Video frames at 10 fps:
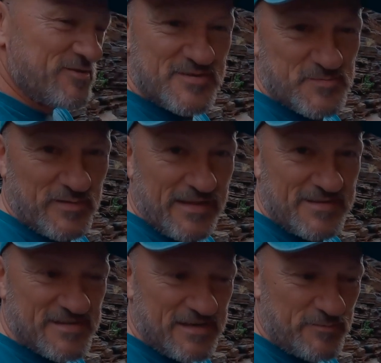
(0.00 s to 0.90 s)
to do this one
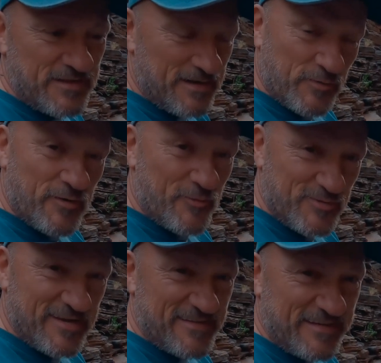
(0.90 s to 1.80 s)
landscape, and then I'm going to
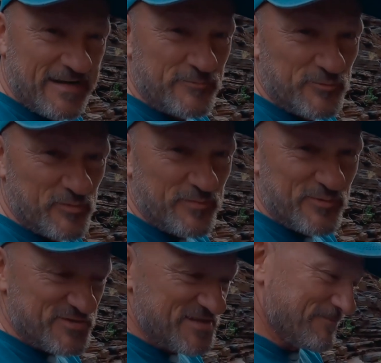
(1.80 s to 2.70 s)
rotate the camera, do a
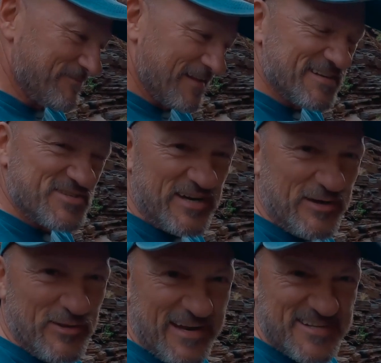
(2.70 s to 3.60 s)
portrait. Let's check
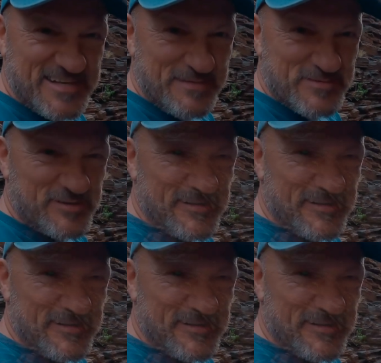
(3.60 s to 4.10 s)
out the landscape shot.